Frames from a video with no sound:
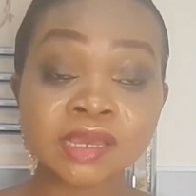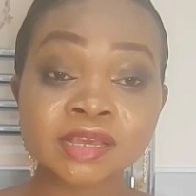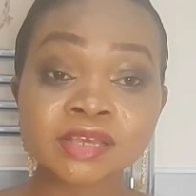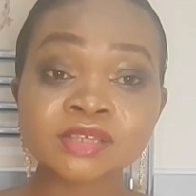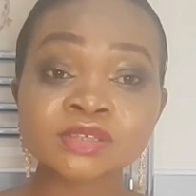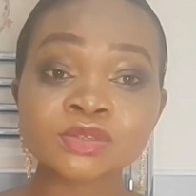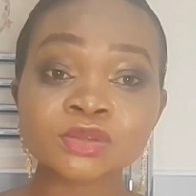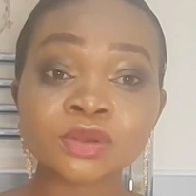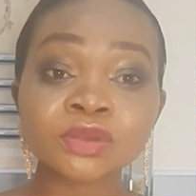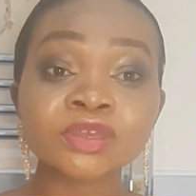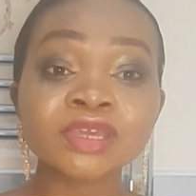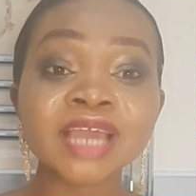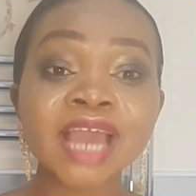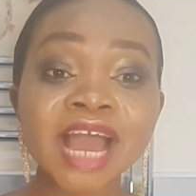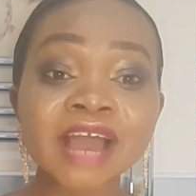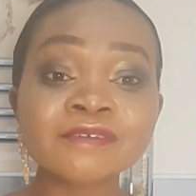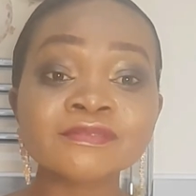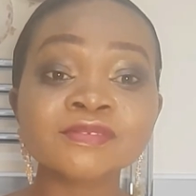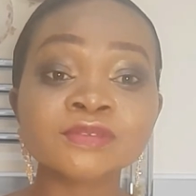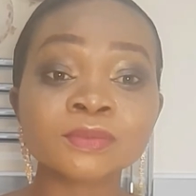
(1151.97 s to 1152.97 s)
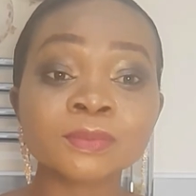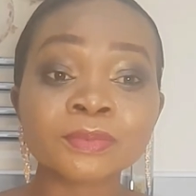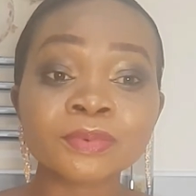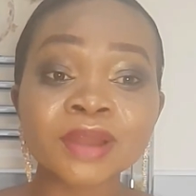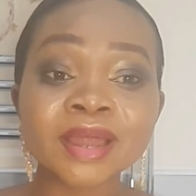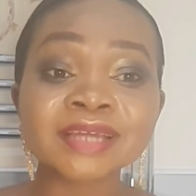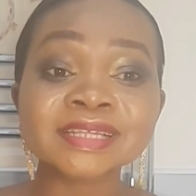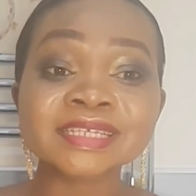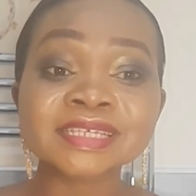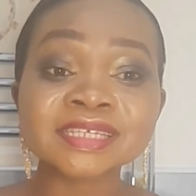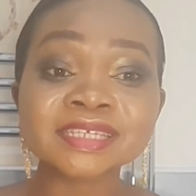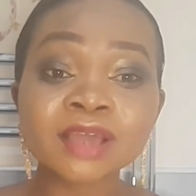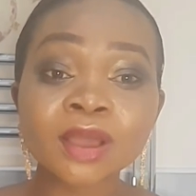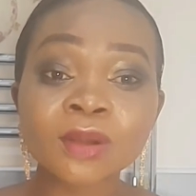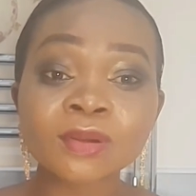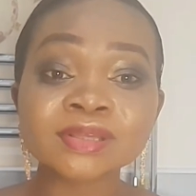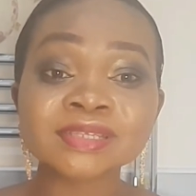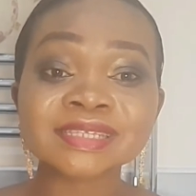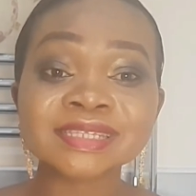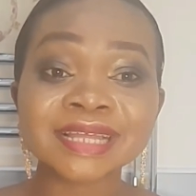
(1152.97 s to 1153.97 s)
So you have to practice
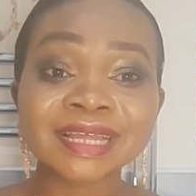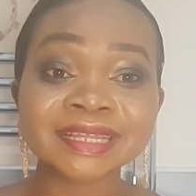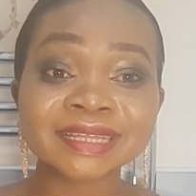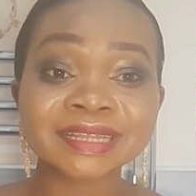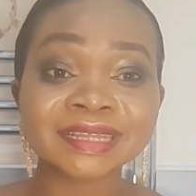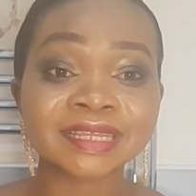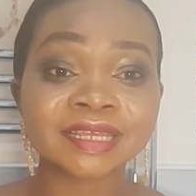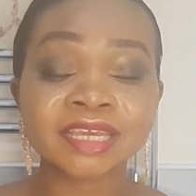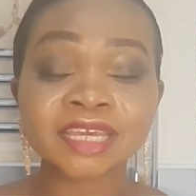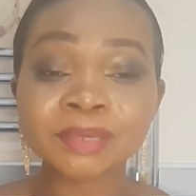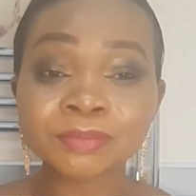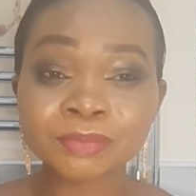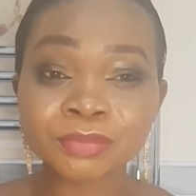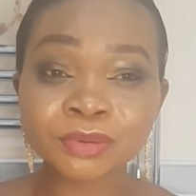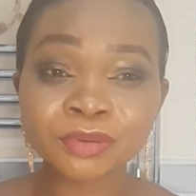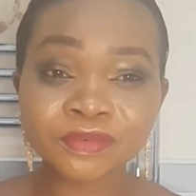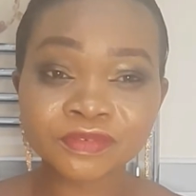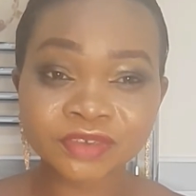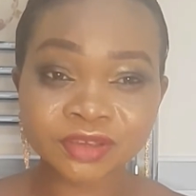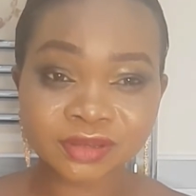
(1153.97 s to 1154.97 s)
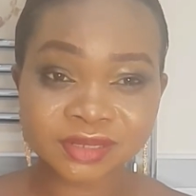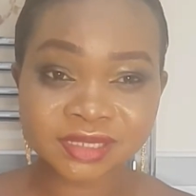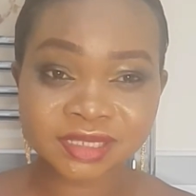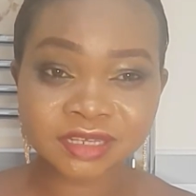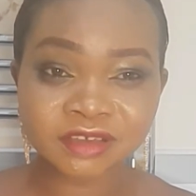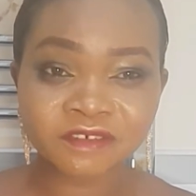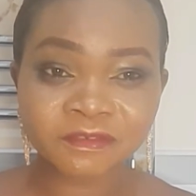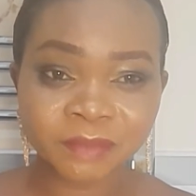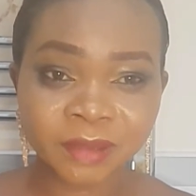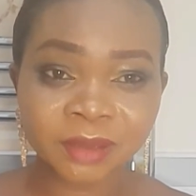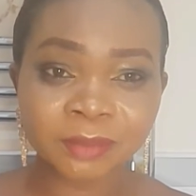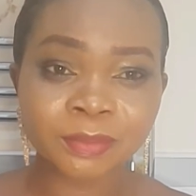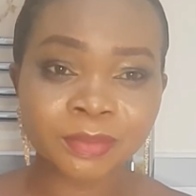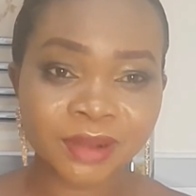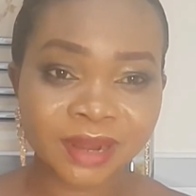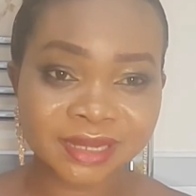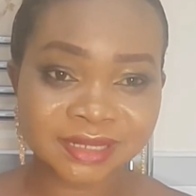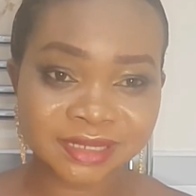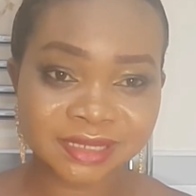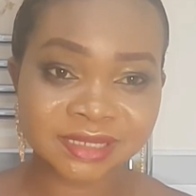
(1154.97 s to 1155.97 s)
constantly. Improve yourself by
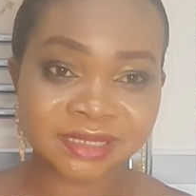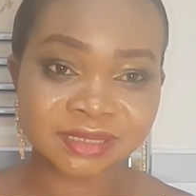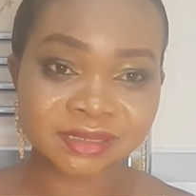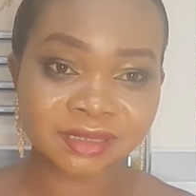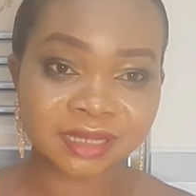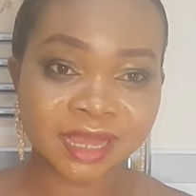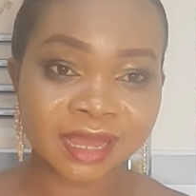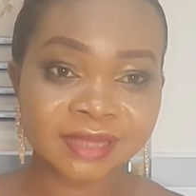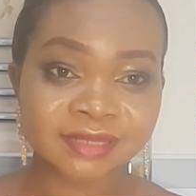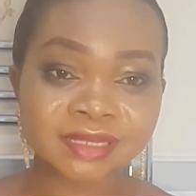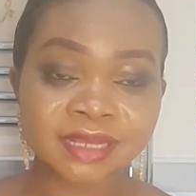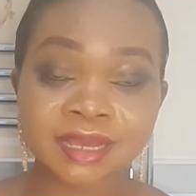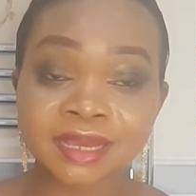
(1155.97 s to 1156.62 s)
practicing, guys.